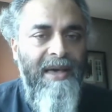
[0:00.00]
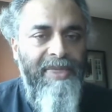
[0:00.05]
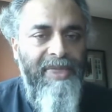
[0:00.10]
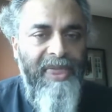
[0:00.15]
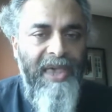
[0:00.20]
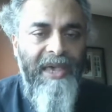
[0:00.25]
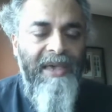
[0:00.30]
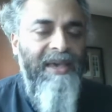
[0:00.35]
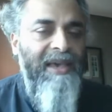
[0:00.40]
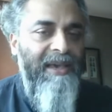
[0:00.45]
a
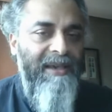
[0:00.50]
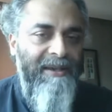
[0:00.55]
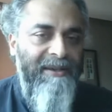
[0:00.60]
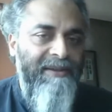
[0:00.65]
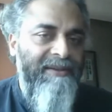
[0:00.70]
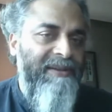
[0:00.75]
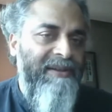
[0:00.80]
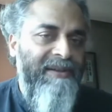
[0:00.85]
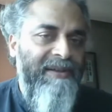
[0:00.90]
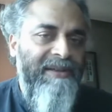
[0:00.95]

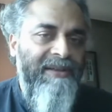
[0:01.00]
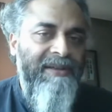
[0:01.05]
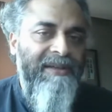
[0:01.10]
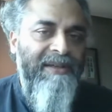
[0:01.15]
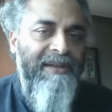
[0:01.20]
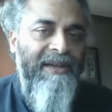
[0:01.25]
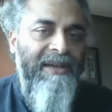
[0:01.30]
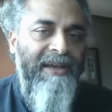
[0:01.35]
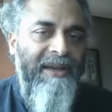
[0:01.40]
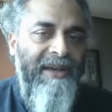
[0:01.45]
thinking.
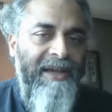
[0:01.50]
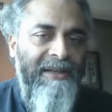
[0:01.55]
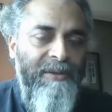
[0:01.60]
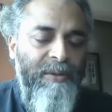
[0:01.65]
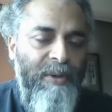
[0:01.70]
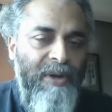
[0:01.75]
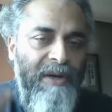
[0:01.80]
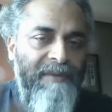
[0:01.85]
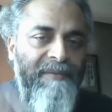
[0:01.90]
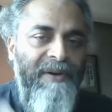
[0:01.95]

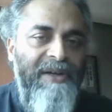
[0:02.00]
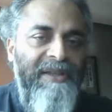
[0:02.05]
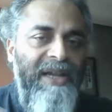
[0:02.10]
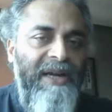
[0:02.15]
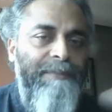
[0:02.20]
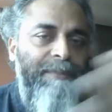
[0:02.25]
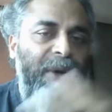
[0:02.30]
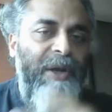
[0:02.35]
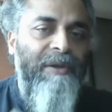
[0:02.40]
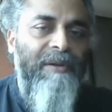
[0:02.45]
And you convert
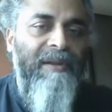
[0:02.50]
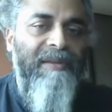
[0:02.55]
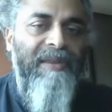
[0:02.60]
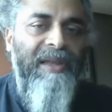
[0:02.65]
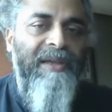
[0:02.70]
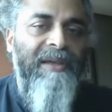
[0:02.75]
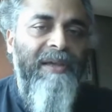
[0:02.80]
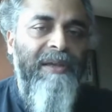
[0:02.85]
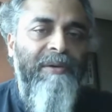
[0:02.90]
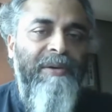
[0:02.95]
that particular
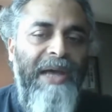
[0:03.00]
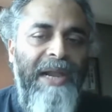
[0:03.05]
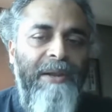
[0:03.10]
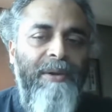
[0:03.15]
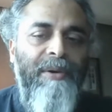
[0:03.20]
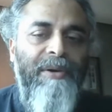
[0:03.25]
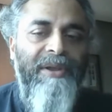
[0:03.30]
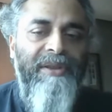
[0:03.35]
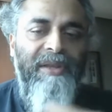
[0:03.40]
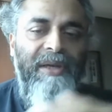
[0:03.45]
thinking
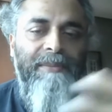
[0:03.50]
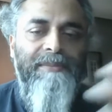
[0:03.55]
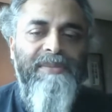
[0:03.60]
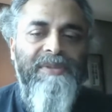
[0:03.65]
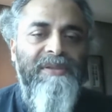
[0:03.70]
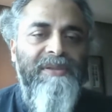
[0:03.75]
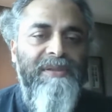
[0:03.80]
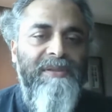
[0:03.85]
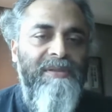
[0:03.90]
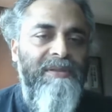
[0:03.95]

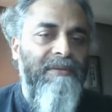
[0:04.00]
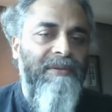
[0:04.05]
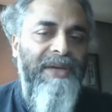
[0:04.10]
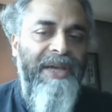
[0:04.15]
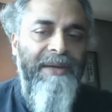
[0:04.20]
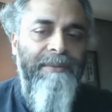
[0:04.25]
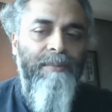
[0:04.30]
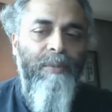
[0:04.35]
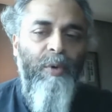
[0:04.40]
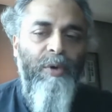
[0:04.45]
algorithms to
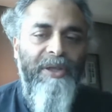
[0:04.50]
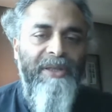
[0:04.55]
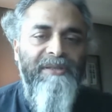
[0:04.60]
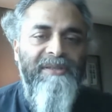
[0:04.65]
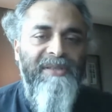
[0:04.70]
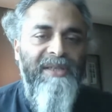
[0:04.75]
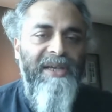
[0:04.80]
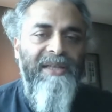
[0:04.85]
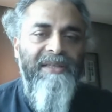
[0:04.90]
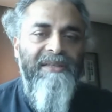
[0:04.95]
get more
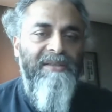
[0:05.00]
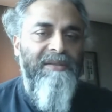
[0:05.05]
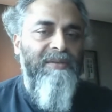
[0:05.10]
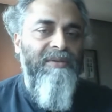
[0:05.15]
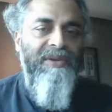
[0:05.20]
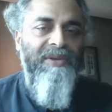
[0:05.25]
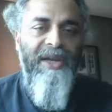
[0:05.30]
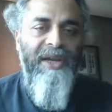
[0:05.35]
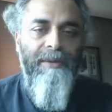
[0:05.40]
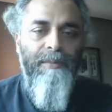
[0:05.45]
insights,
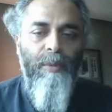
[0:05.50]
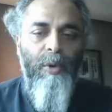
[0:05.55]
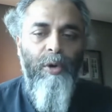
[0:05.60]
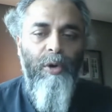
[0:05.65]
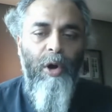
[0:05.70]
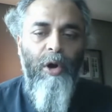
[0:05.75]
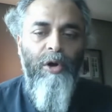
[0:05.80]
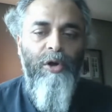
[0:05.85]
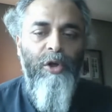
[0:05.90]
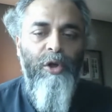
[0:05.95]
to create
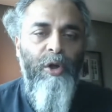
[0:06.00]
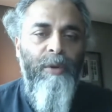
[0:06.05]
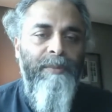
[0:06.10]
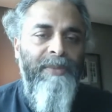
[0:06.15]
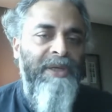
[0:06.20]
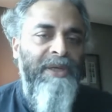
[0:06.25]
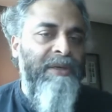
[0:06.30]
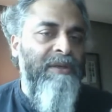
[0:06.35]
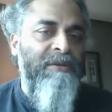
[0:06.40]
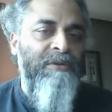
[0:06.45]
more
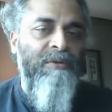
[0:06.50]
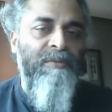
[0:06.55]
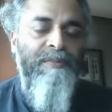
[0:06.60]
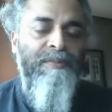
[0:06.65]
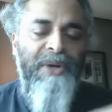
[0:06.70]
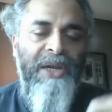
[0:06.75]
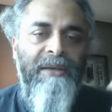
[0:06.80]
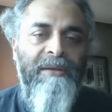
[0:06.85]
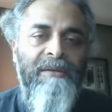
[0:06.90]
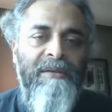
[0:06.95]
autonomy, to
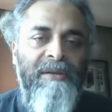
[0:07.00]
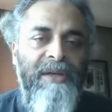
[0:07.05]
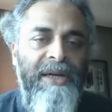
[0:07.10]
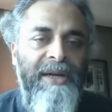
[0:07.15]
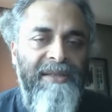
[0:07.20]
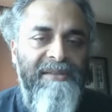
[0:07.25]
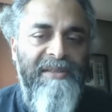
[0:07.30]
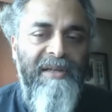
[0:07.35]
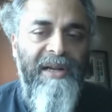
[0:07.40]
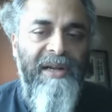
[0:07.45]
bring
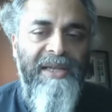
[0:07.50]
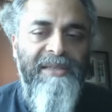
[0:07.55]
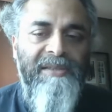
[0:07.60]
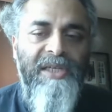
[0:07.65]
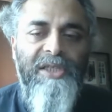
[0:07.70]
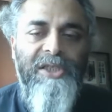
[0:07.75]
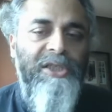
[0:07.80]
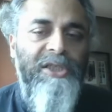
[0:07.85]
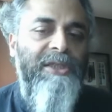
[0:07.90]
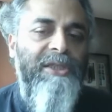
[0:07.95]

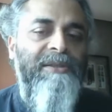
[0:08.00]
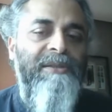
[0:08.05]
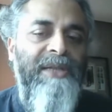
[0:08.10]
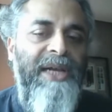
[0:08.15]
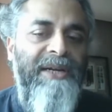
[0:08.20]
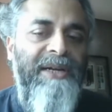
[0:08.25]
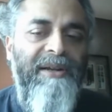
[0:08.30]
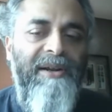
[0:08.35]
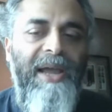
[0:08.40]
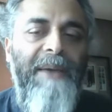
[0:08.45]

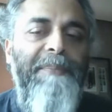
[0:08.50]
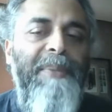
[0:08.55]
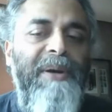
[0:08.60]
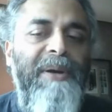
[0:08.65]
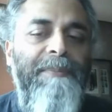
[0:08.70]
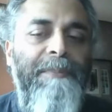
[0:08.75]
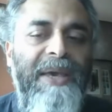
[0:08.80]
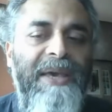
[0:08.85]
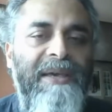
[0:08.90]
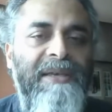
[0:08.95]
industrialization at a
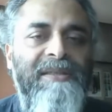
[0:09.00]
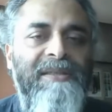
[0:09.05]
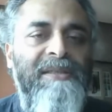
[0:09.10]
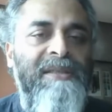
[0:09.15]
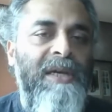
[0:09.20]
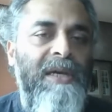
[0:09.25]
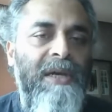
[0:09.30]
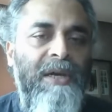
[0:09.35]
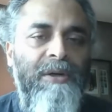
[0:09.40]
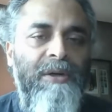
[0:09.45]
rapid
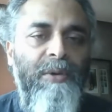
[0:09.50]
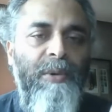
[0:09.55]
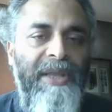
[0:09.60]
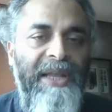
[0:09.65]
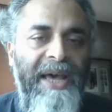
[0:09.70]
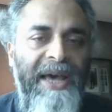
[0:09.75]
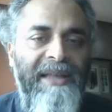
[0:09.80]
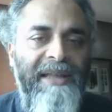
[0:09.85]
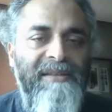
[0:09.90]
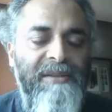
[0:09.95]
pace, to
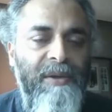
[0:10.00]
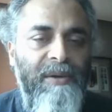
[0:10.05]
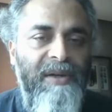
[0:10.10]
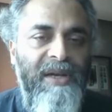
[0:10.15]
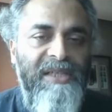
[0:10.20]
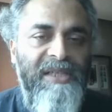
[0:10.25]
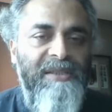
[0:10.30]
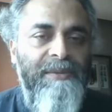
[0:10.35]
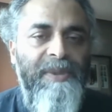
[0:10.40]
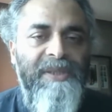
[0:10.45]
enhance
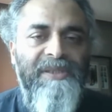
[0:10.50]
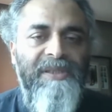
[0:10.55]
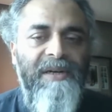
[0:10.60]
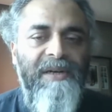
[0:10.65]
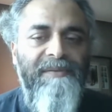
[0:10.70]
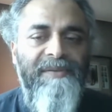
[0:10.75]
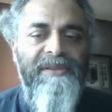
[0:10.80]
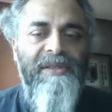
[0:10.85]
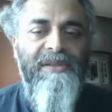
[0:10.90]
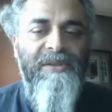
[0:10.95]
your customer
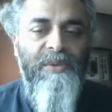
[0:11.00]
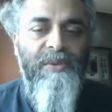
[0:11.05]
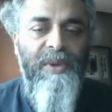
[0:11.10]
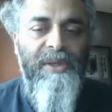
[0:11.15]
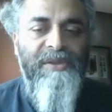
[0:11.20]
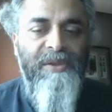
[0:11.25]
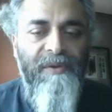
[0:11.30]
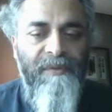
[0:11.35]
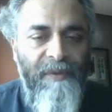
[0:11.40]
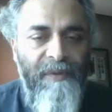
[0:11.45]
services, so
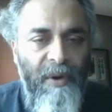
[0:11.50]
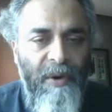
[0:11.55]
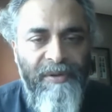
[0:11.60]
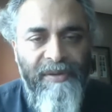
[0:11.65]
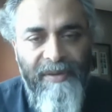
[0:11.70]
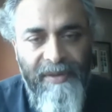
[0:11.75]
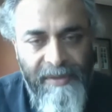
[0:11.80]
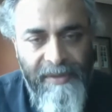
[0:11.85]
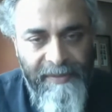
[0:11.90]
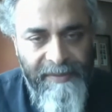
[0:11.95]
on and so
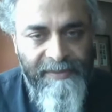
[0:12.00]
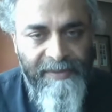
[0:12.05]
forth.